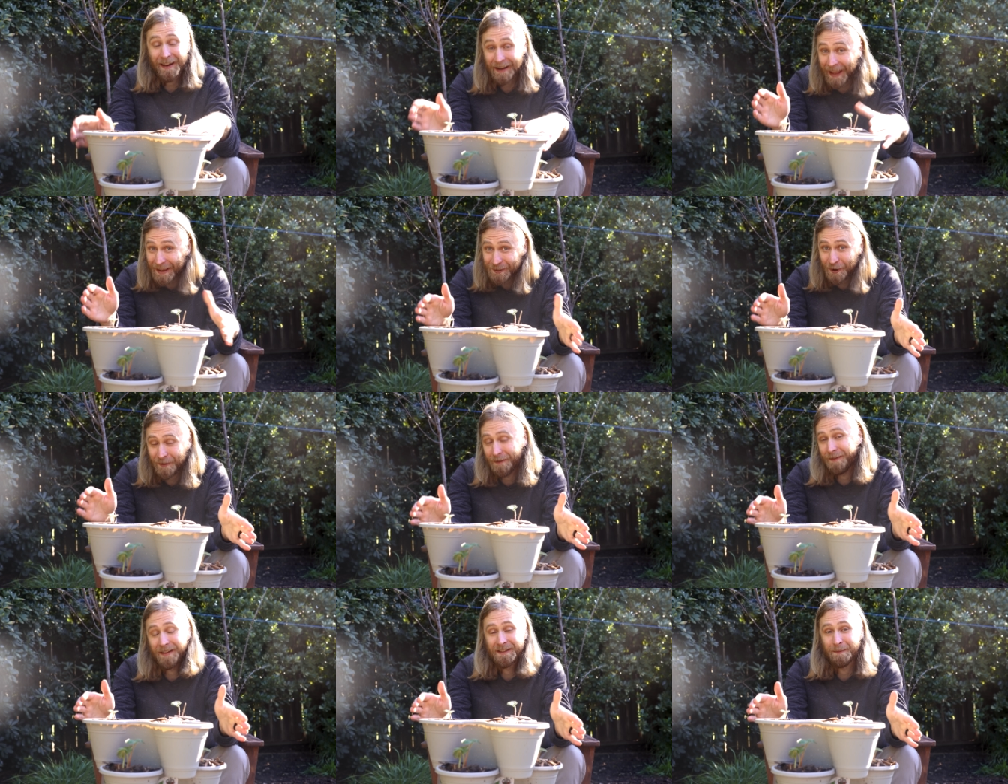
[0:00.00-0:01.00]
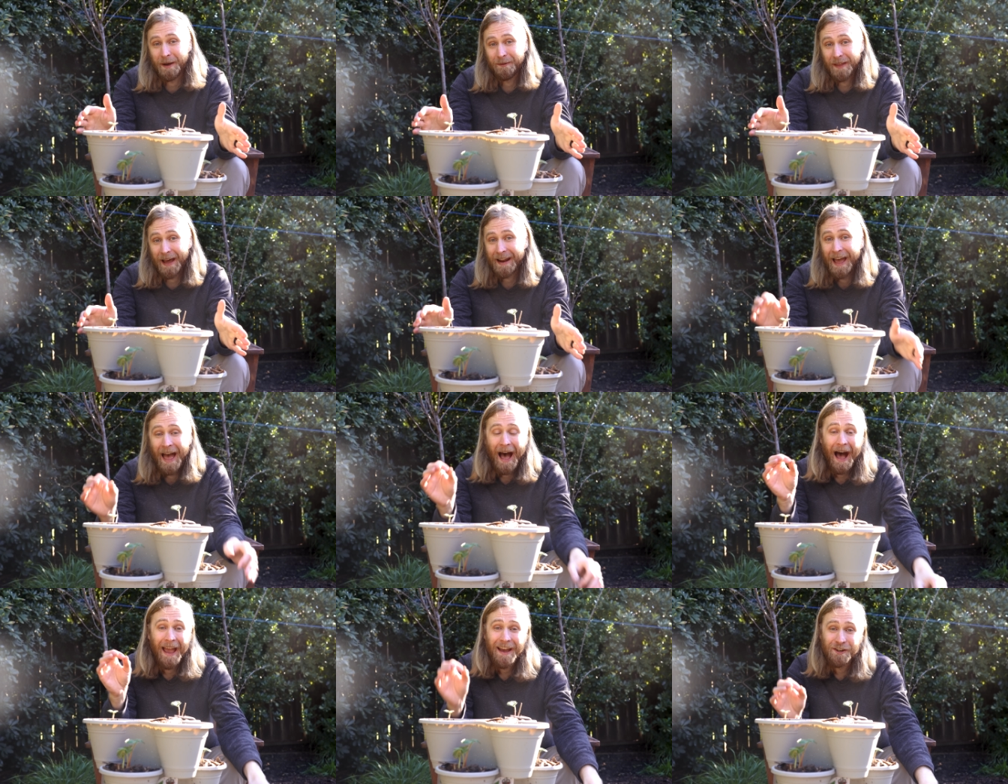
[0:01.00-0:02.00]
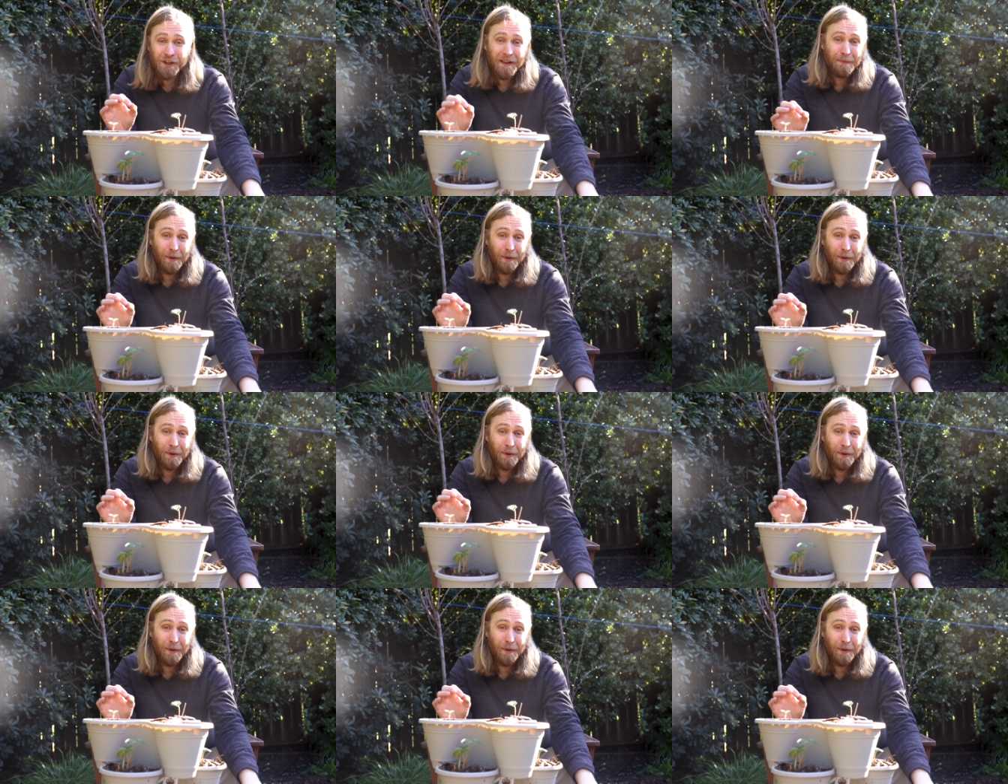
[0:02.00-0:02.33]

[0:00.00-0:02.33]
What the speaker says: And in case you're on the fence about that, I actually